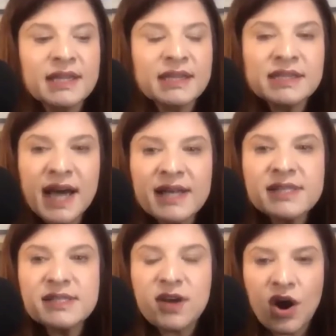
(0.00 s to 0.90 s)

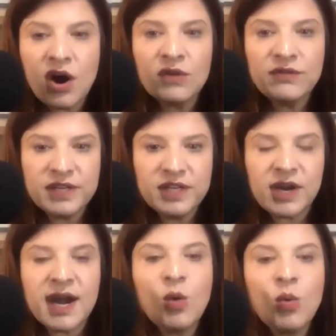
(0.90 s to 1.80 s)
let's all
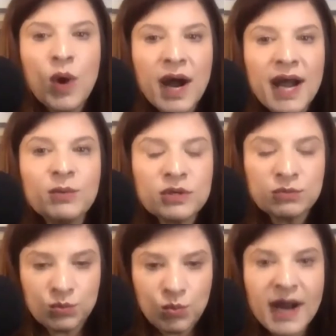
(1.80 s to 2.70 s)
figure out why
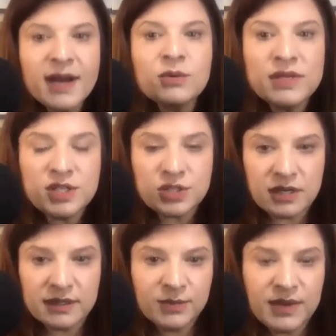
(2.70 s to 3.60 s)
are we
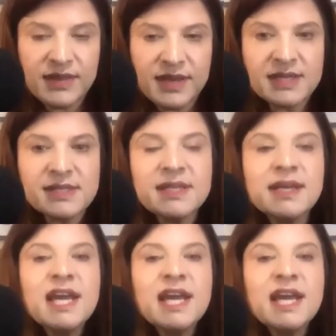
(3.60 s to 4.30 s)
struggling with this?